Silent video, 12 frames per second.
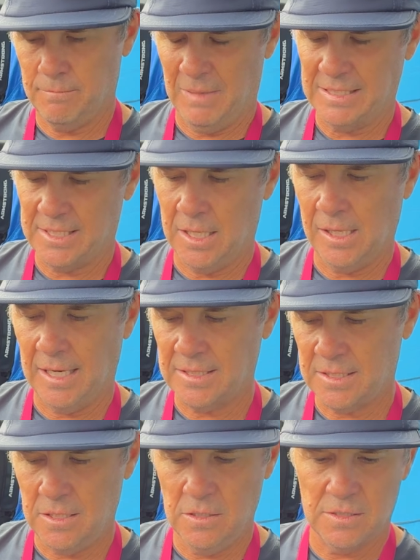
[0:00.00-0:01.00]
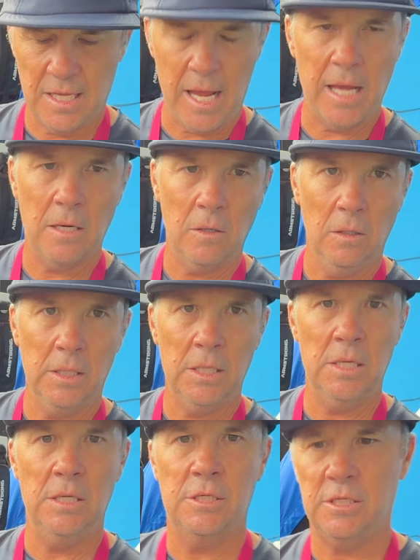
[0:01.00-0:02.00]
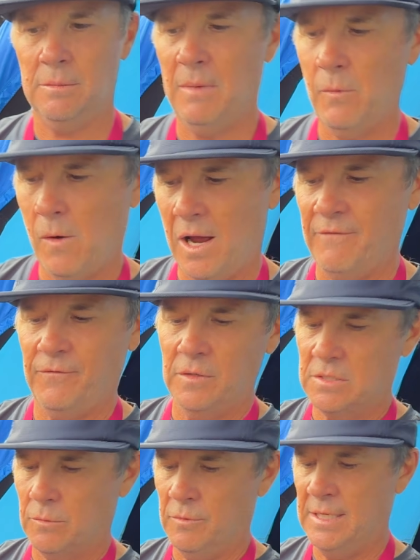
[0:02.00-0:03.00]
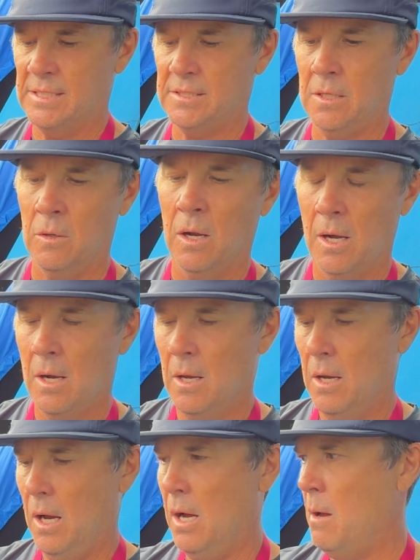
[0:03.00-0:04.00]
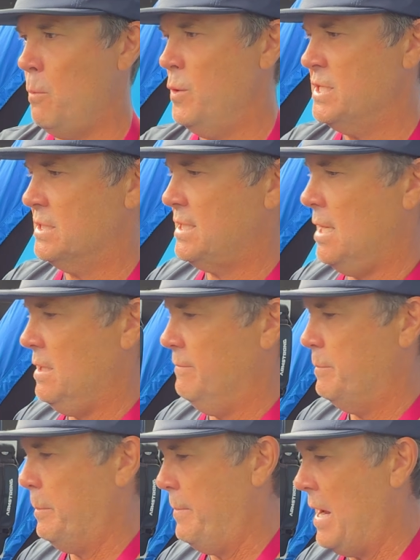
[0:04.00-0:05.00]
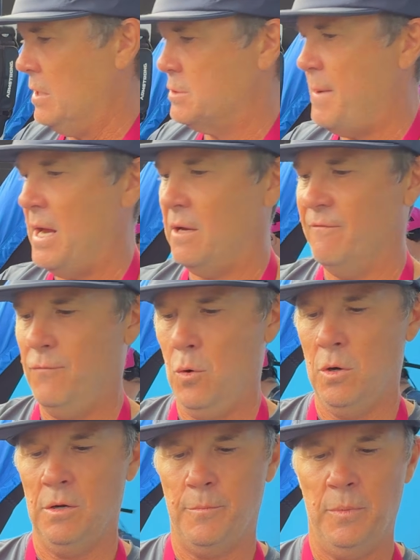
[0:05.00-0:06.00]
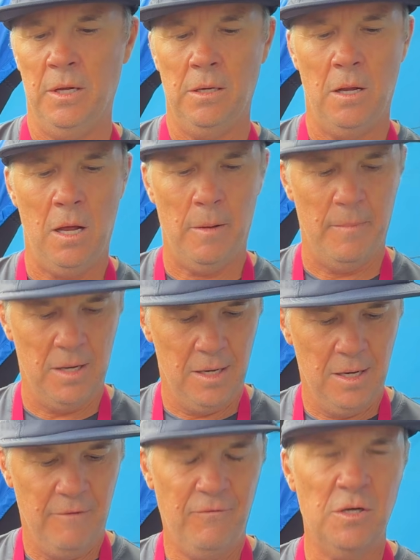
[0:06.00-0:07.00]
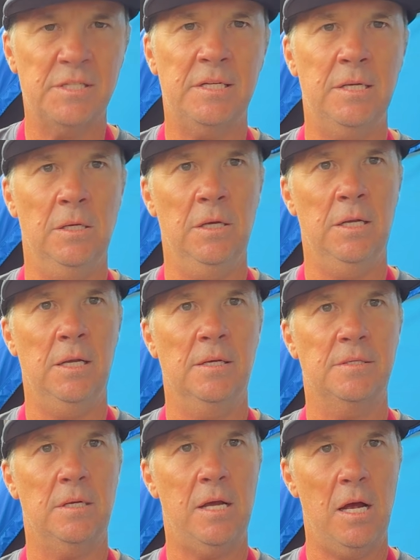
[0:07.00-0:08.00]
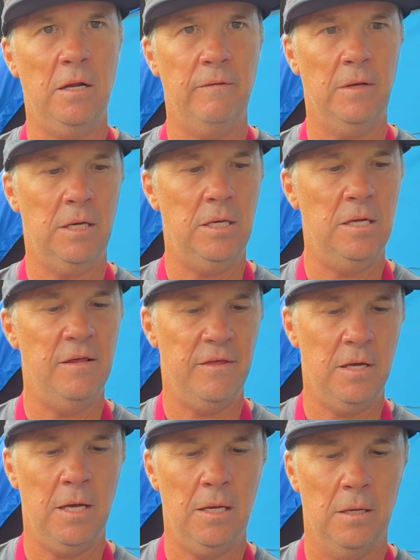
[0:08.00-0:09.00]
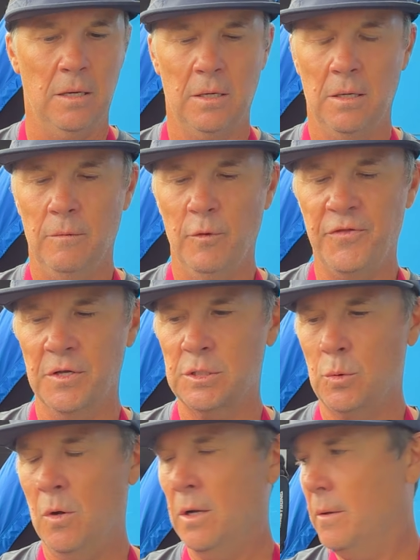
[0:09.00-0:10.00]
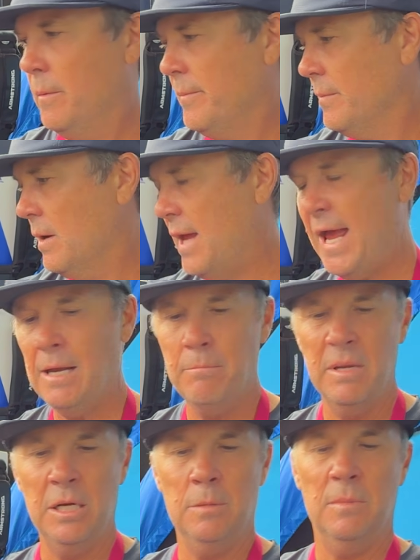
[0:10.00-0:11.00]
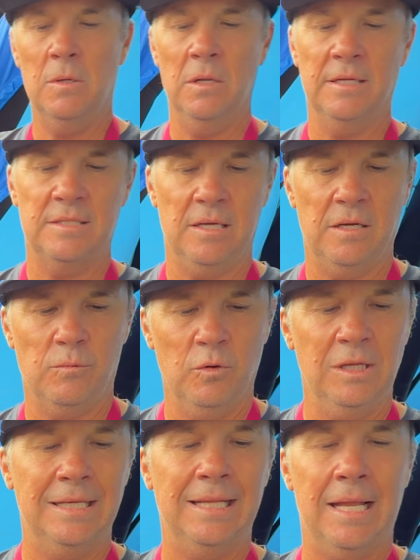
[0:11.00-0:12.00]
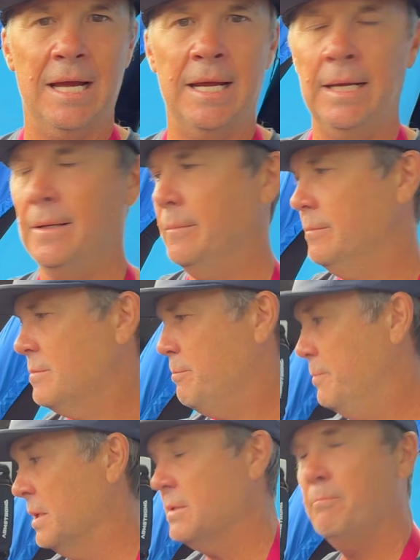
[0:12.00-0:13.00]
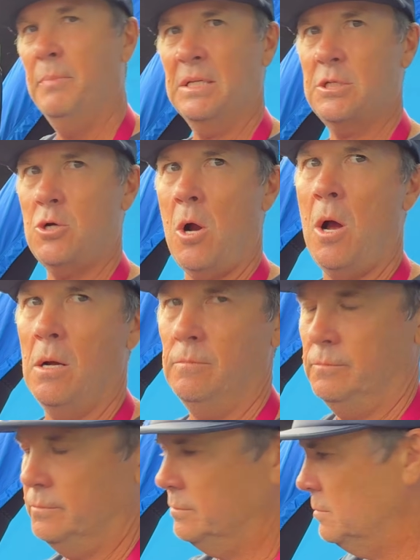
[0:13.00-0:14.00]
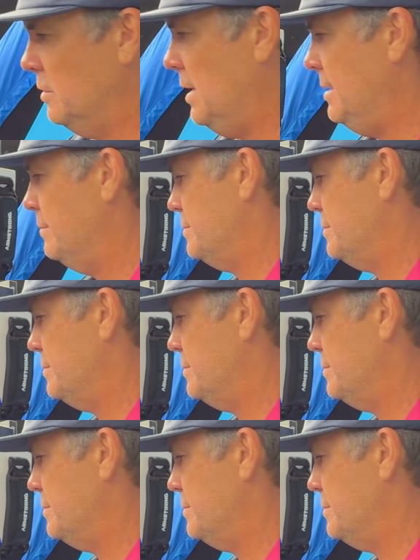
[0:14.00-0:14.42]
My son likes to use the ankle leash, and my wife uses the wrist. So we just kind of bounce back and forth. But versatility is the kind of the key thing with this one, and minimal. It's like really light, but strong, right?